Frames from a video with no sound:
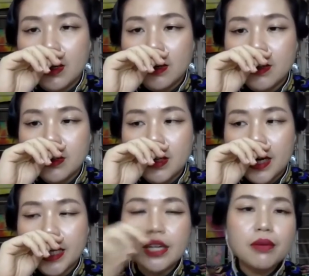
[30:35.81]
Because
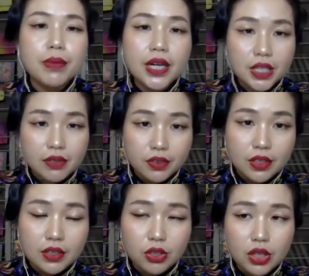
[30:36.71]
I cannot manage
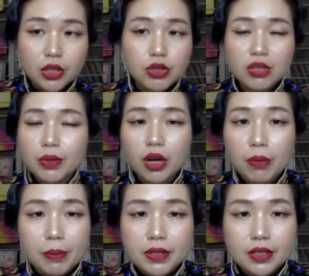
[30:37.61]
everything. It used to be all
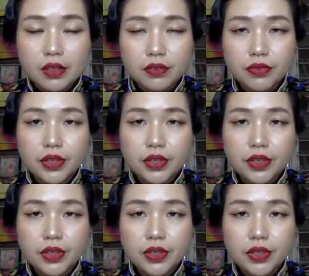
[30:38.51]
by myself.